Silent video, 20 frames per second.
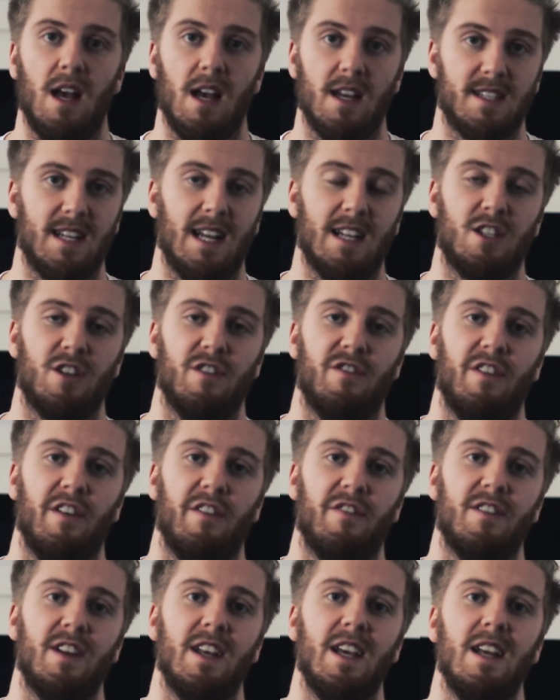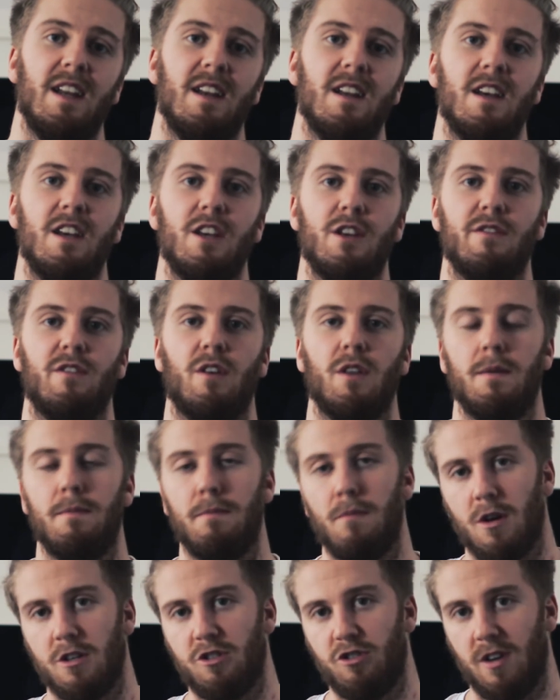sets of 15, you've got the
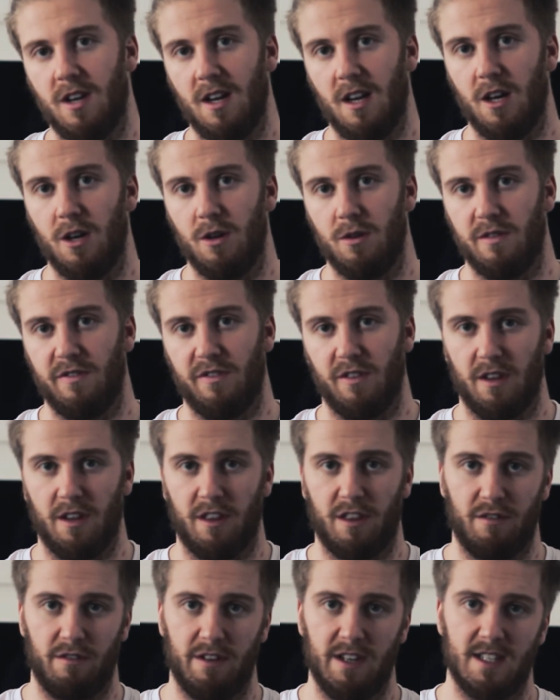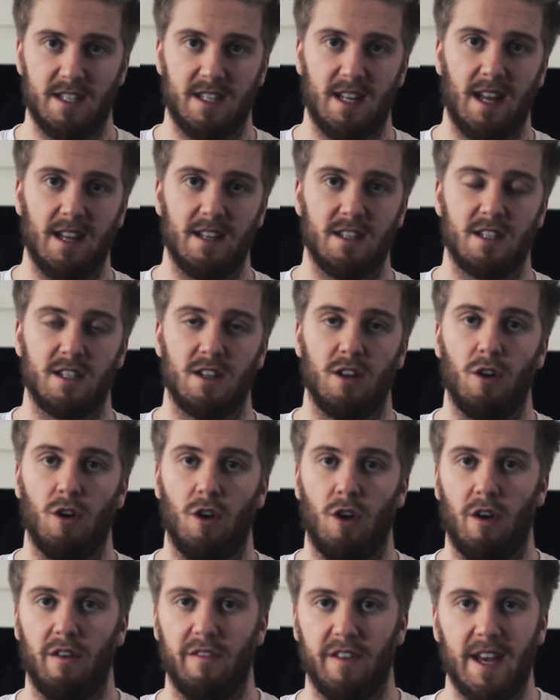moderate load for the 3 sets
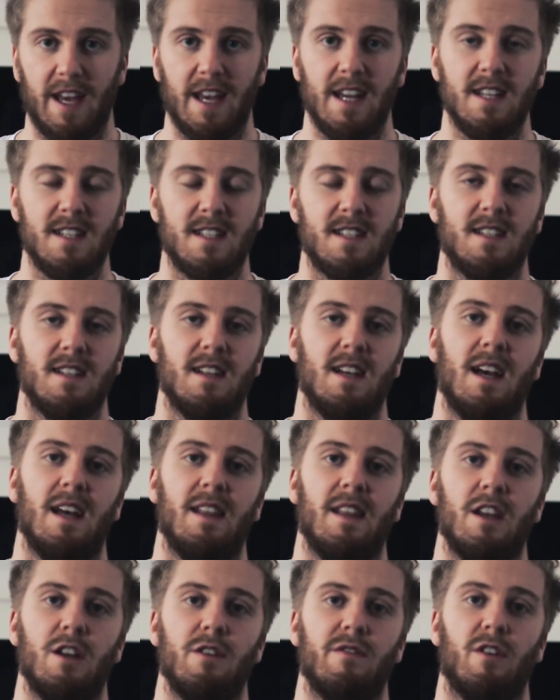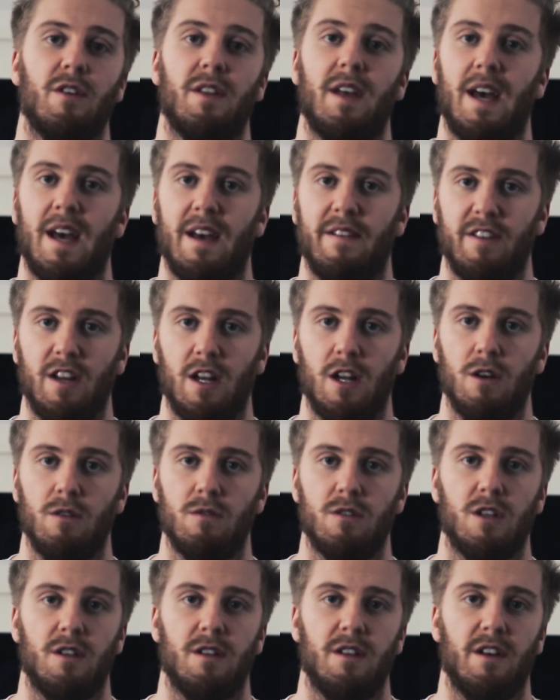of 8, and then you've got the heavy
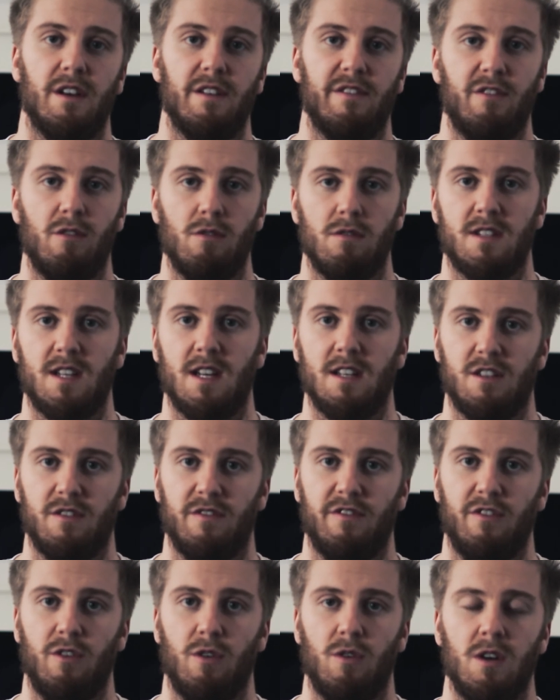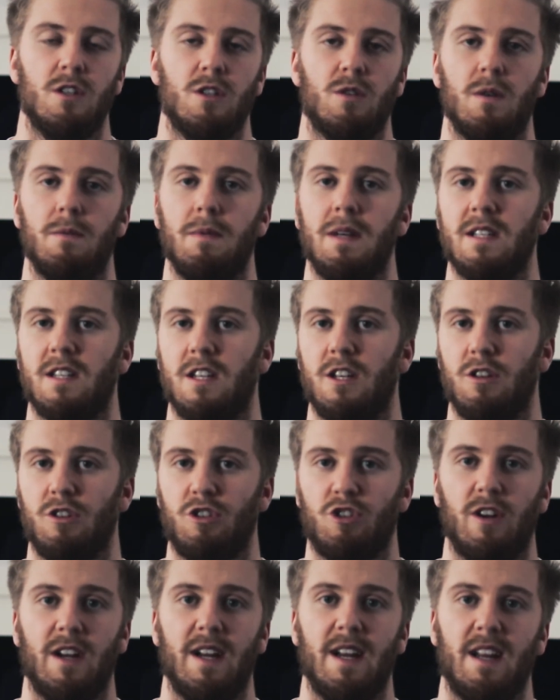load on the 4 sets of 4. So it means that you're
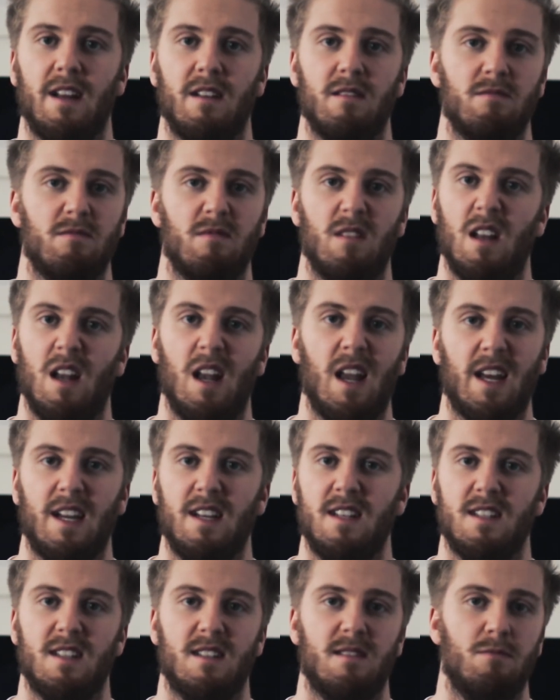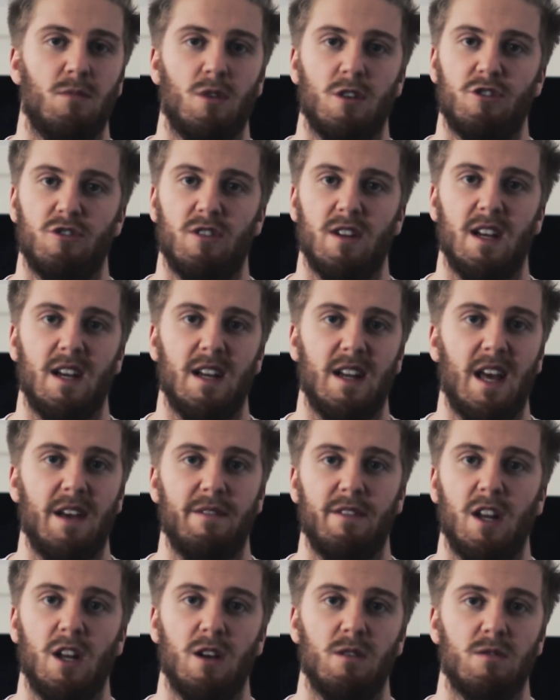training light, moderate and
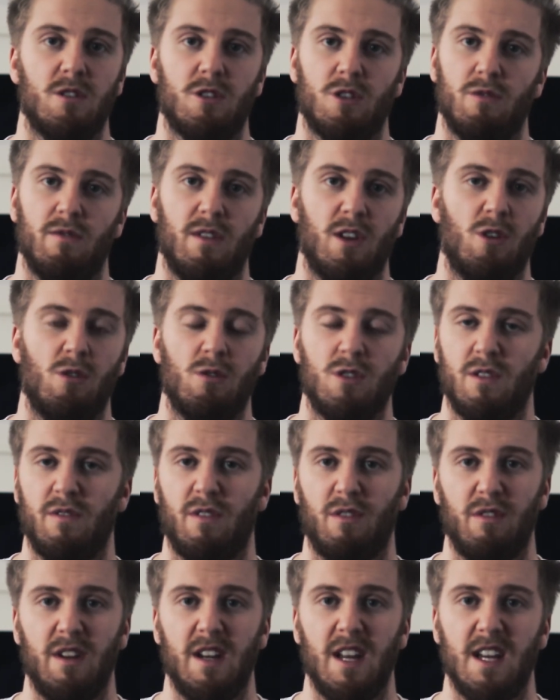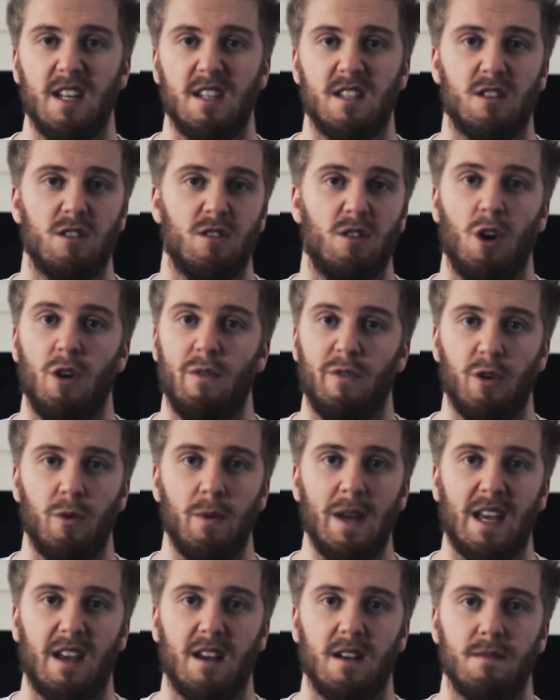heavy loads over the course of 3 days over a
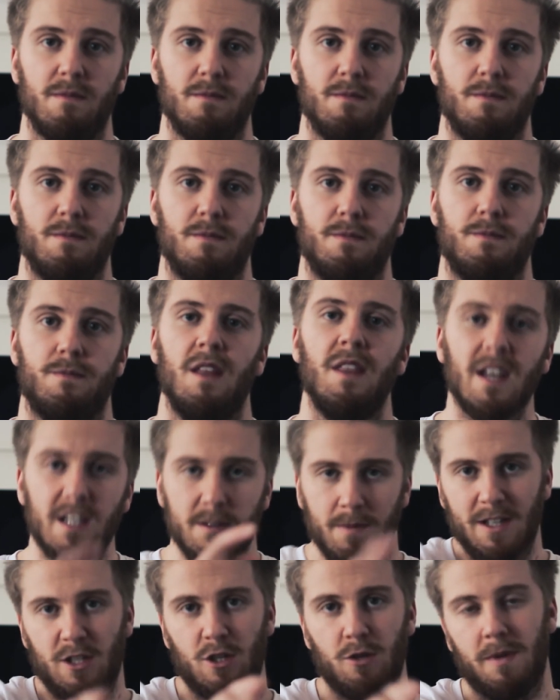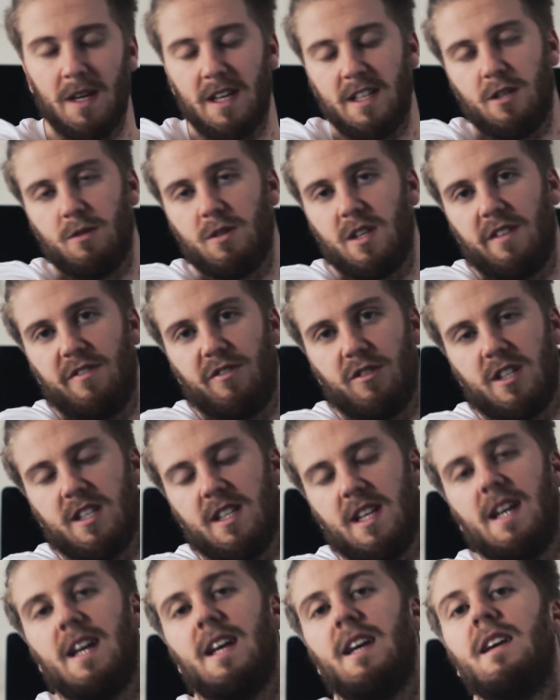week. And that is my 2 Minute Tuesday for
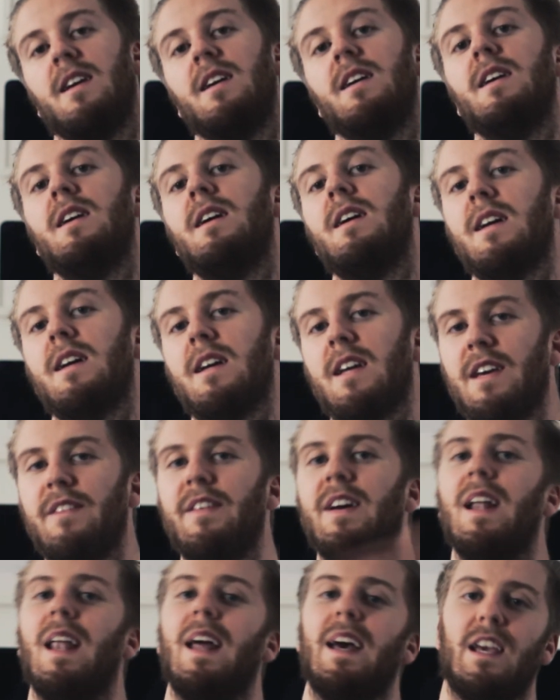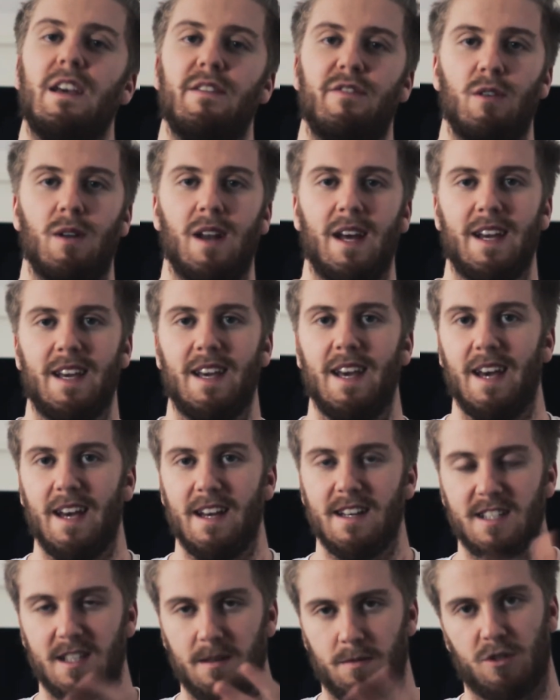today. Give it a like if you like
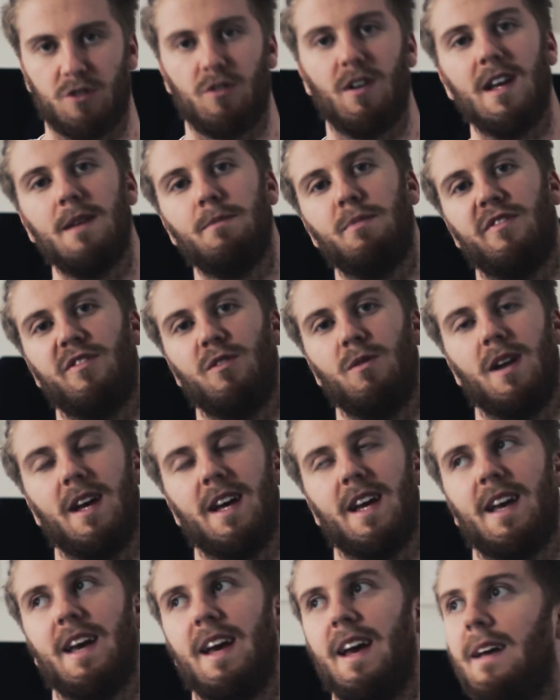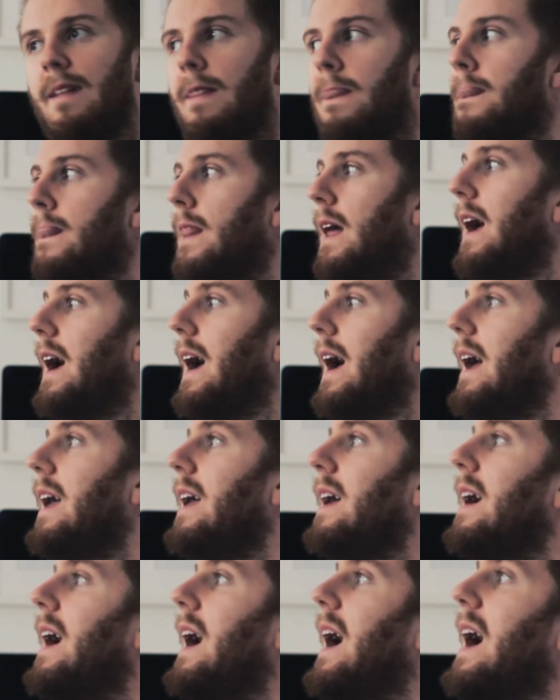it, subscribe if you like it,
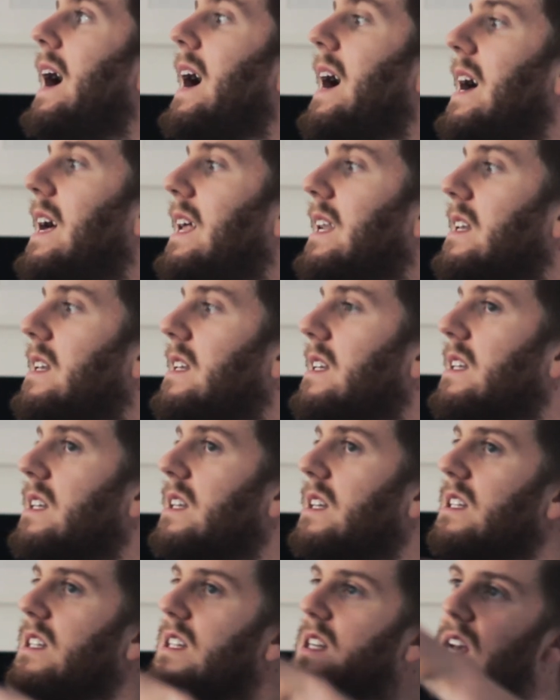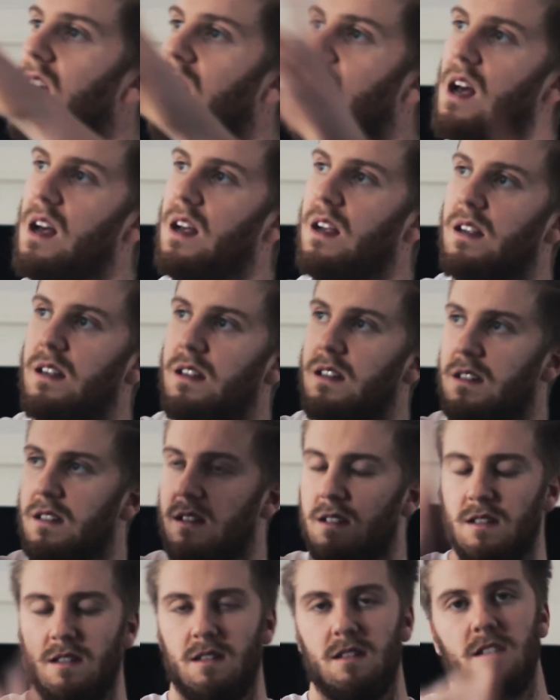and yeah,
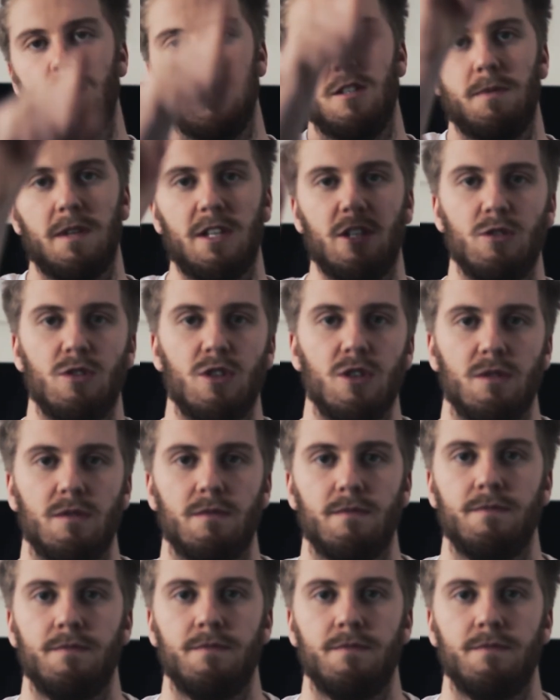speak to you soon.